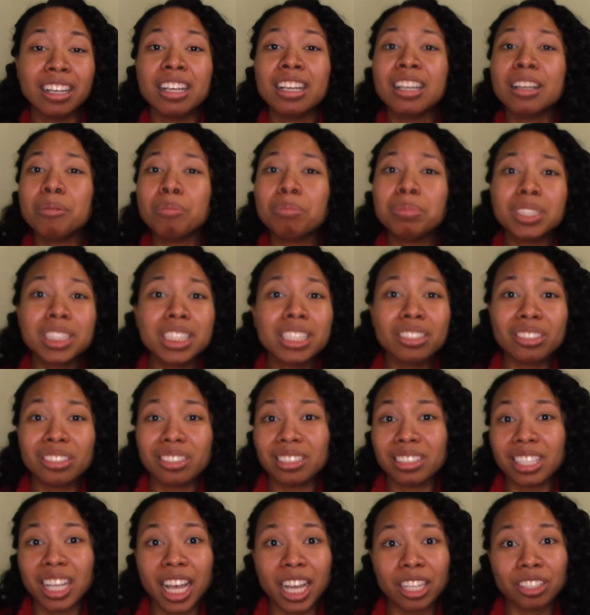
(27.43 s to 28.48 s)
Bleach is
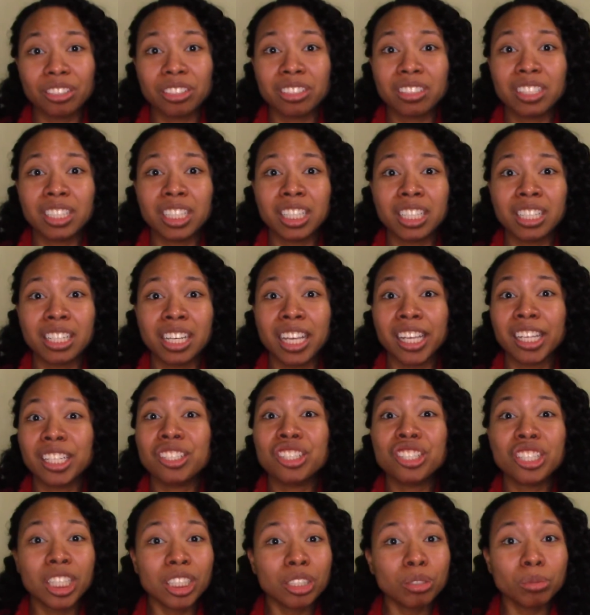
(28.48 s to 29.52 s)
actually a
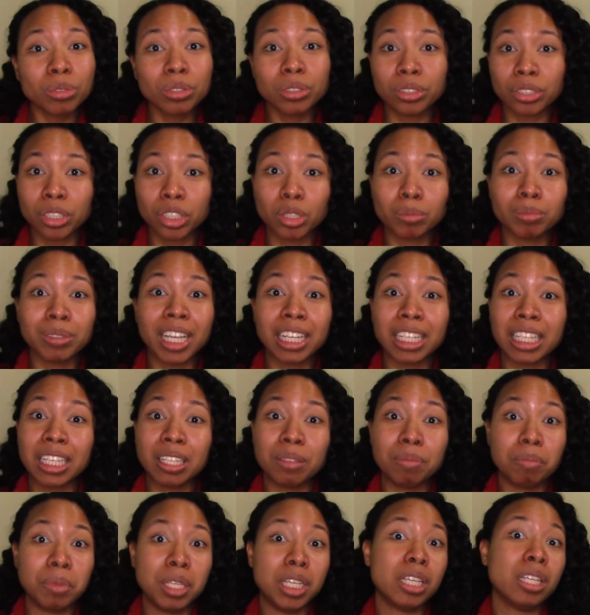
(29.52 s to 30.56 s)
general term that can
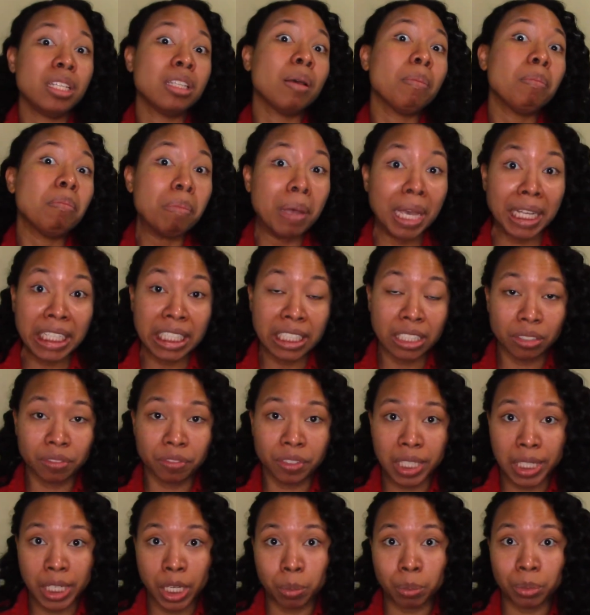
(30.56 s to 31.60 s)
mean many
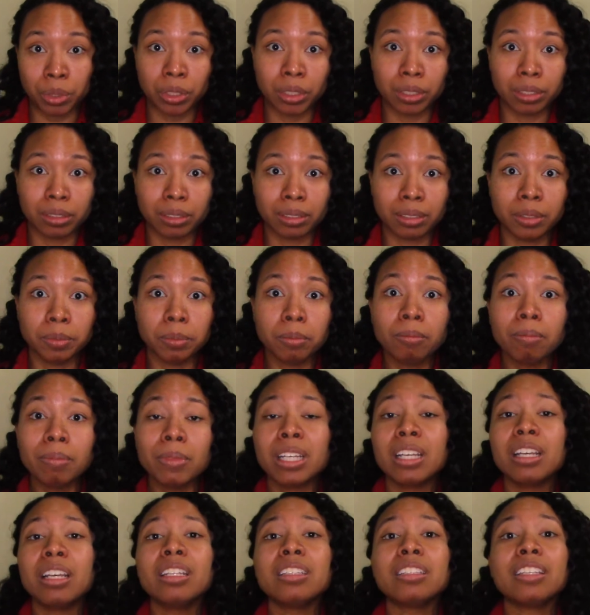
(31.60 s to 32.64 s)
different chemicals.
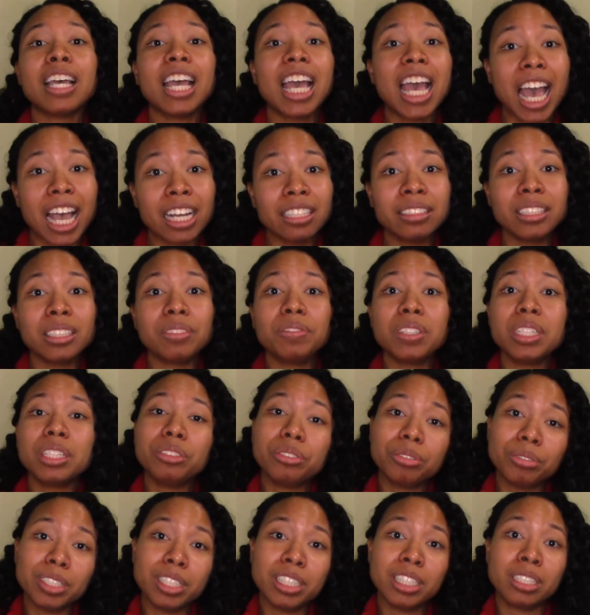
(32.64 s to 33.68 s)
The active
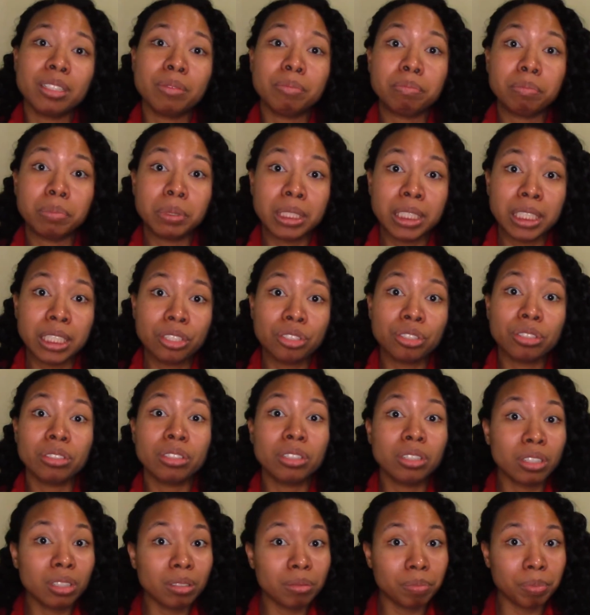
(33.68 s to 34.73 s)
ingredient in bleach
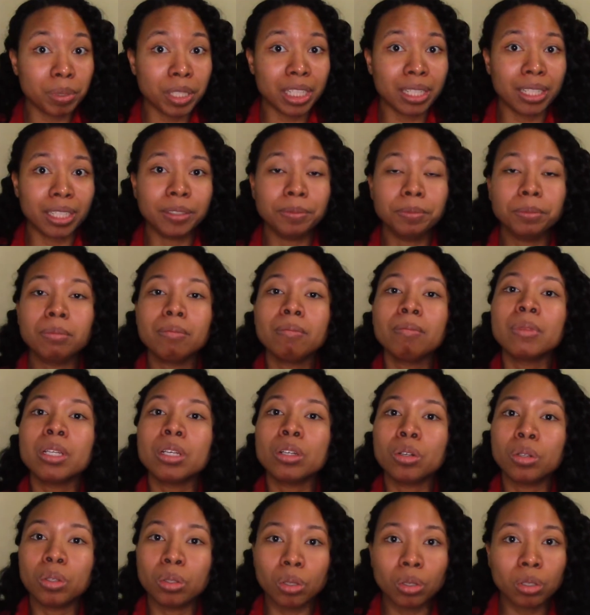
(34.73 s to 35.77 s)
could be
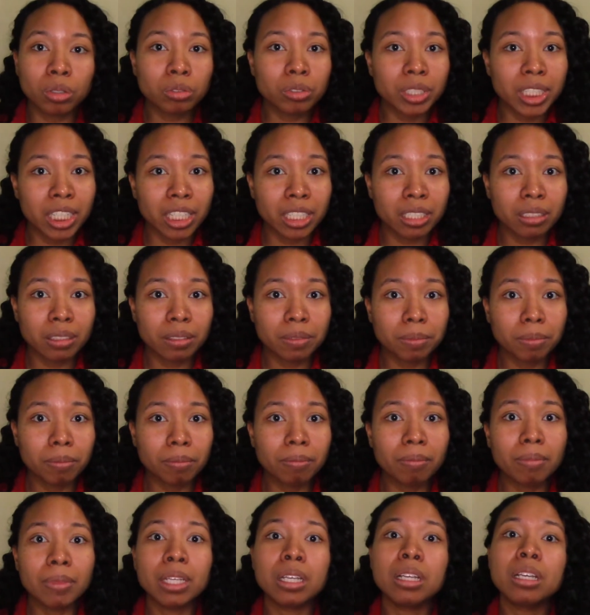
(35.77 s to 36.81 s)
chlorine,
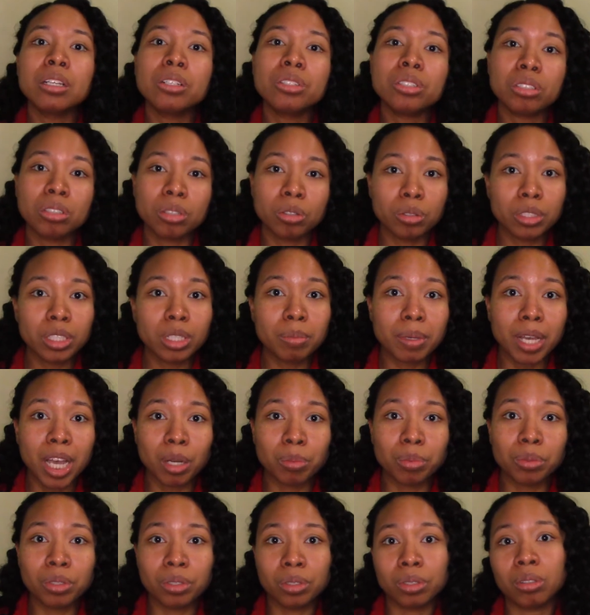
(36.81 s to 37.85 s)
sodium
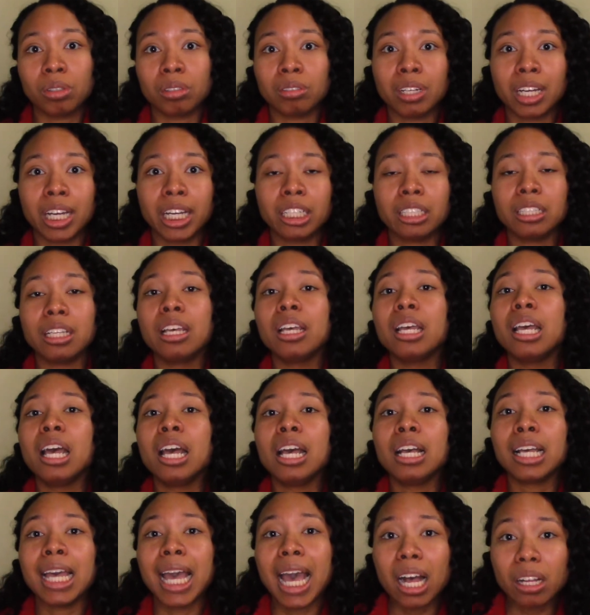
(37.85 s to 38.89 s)
hypochlorite,
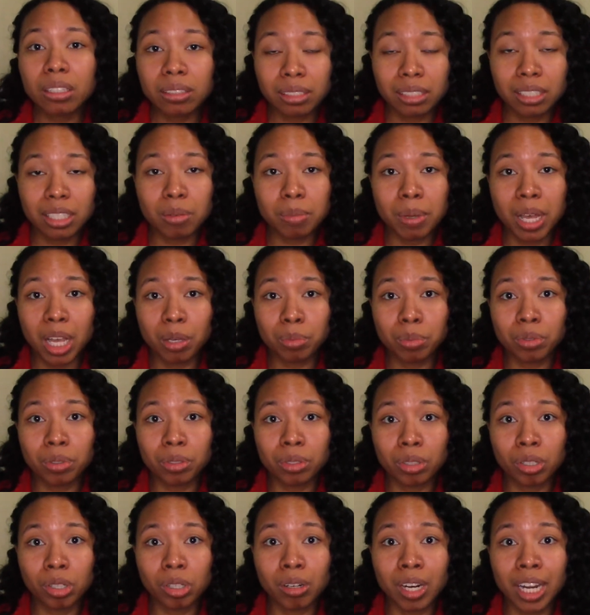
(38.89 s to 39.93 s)
calcium
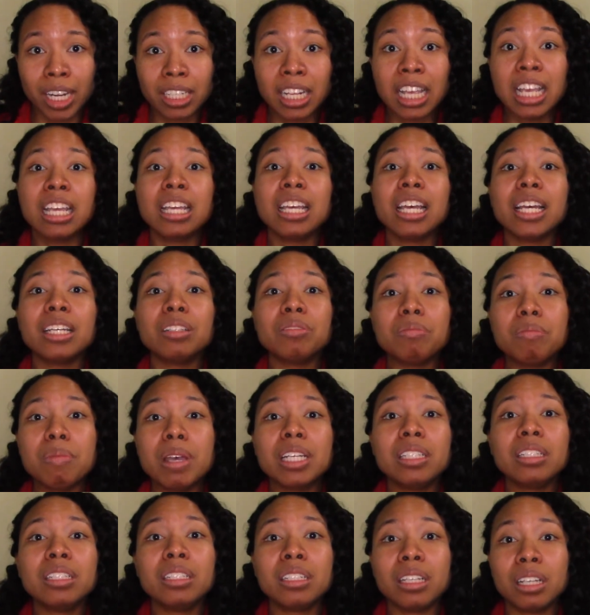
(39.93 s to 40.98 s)
hypochlorite, and
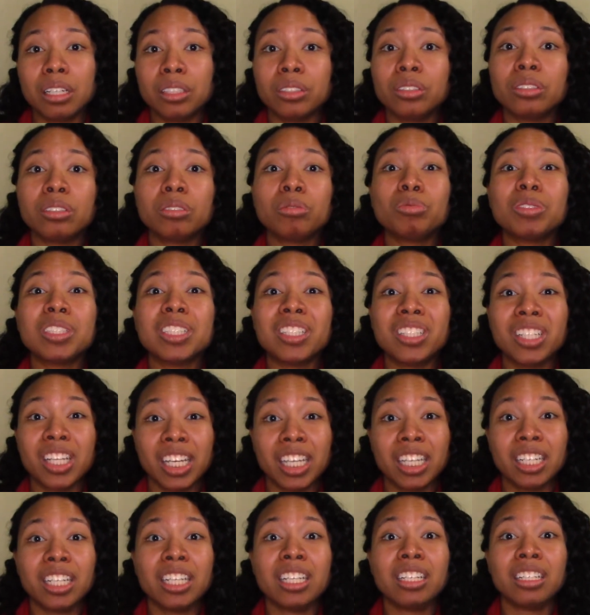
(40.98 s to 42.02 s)
many other
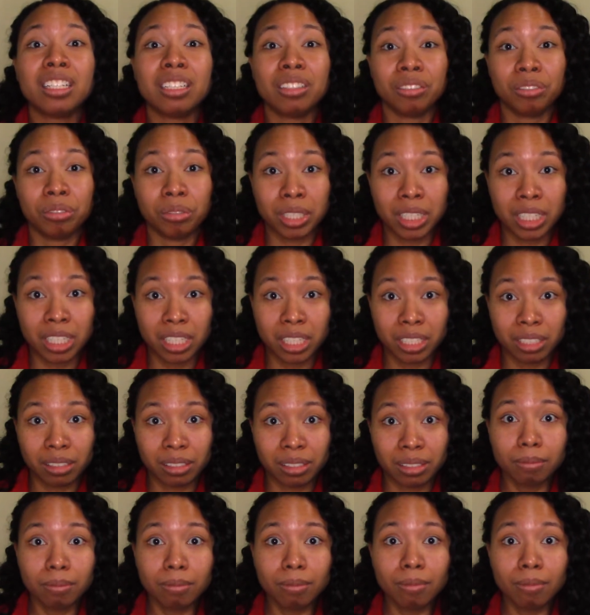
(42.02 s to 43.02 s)
relating ingredients.